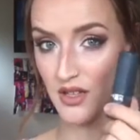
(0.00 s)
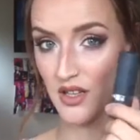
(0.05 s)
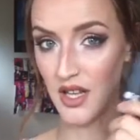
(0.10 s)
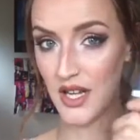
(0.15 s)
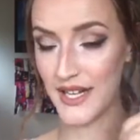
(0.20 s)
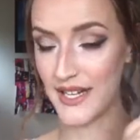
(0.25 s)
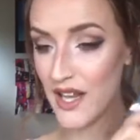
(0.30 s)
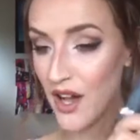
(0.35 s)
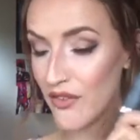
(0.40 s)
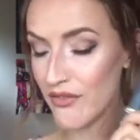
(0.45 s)
I
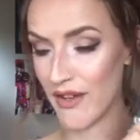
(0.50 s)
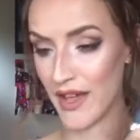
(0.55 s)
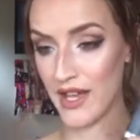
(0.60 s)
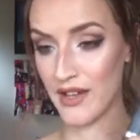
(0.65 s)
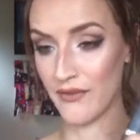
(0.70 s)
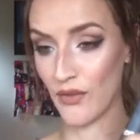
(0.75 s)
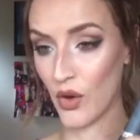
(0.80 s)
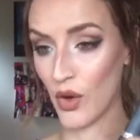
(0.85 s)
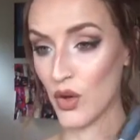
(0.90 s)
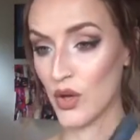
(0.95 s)
love
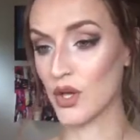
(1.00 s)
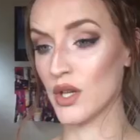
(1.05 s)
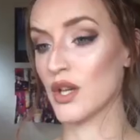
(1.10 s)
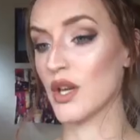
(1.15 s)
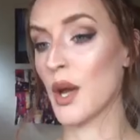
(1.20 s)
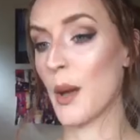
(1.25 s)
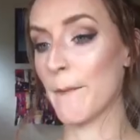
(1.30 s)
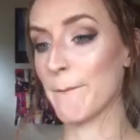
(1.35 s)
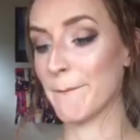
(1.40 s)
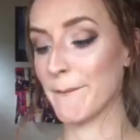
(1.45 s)
Avon.
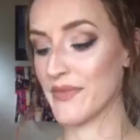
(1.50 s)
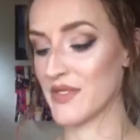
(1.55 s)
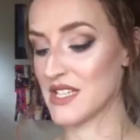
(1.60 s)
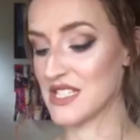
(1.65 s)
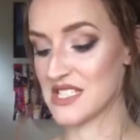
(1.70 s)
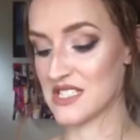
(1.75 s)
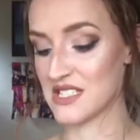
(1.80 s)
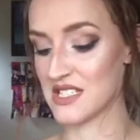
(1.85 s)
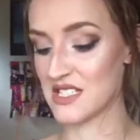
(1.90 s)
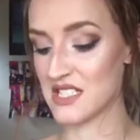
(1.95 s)
And
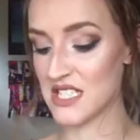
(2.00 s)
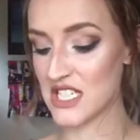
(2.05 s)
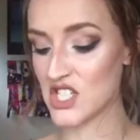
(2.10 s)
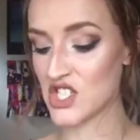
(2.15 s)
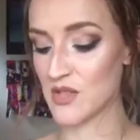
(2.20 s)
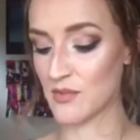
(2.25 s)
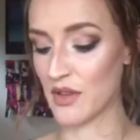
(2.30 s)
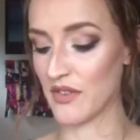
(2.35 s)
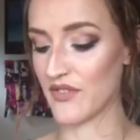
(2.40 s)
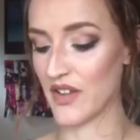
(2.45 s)
these
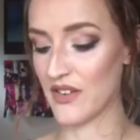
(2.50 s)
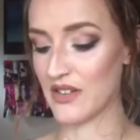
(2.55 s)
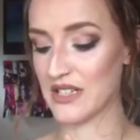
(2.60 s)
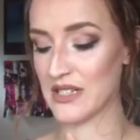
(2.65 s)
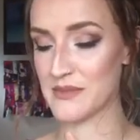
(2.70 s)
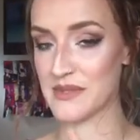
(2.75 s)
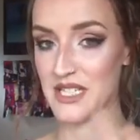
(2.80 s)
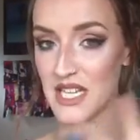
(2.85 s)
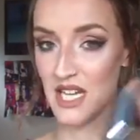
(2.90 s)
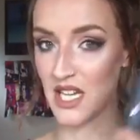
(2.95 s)
literally my favourite
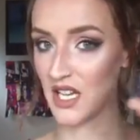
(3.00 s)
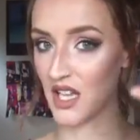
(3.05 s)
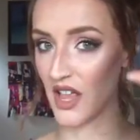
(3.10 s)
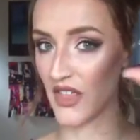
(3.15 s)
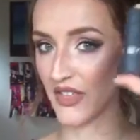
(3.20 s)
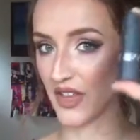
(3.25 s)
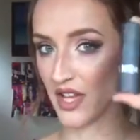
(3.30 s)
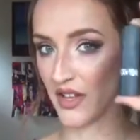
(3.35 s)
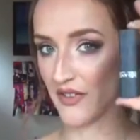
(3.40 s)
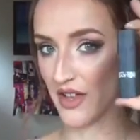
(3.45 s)
lipstick I
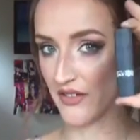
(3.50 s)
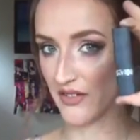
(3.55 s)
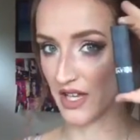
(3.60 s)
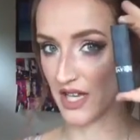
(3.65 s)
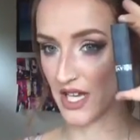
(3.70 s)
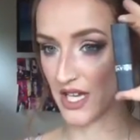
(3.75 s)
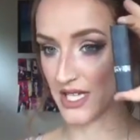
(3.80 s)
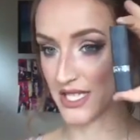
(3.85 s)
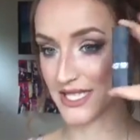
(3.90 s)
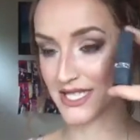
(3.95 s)
think I've ever
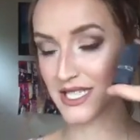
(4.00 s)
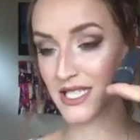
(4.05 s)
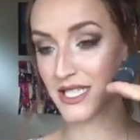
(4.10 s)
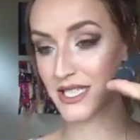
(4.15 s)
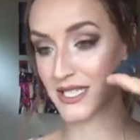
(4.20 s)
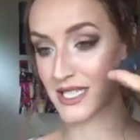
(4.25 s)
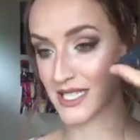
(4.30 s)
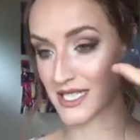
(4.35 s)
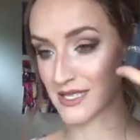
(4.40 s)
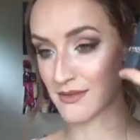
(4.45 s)
had.
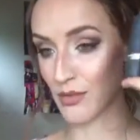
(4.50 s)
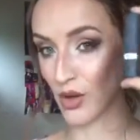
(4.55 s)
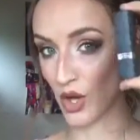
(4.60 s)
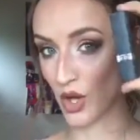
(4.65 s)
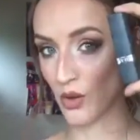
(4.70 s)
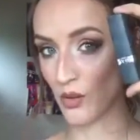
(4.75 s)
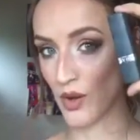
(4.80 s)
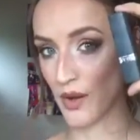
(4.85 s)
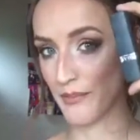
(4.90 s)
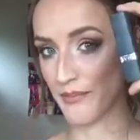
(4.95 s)
This
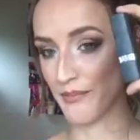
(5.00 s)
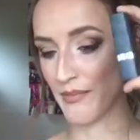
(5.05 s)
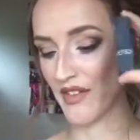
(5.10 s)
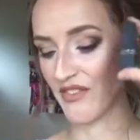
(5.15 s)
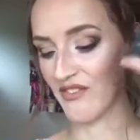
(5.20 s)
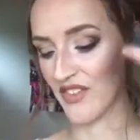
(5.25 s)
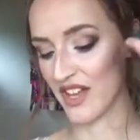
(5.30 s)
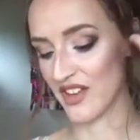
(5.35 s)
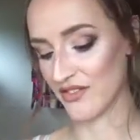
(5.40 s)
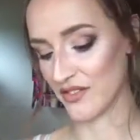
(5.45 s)
mocha one.
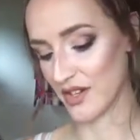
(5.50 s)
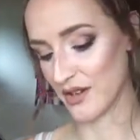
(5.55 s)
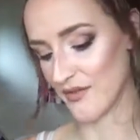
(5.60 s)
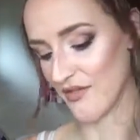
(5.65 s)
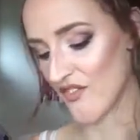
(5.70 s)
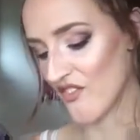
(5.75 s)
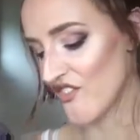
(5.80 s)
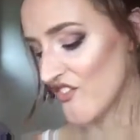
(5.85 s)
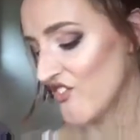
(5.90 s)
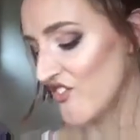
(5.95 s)
Favourite.
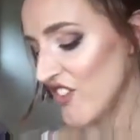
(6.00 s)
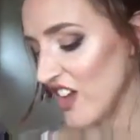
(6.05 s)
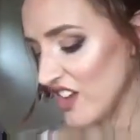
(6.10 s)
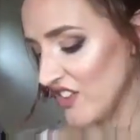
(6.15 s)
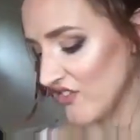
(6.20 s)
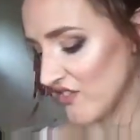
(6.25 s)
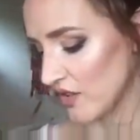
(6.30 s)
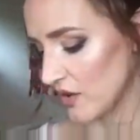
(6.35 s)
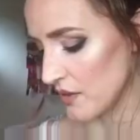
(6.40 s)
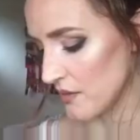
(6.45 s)

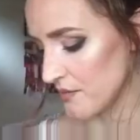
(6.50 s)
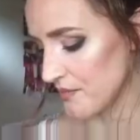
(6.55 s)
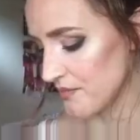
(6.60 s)
Favourite.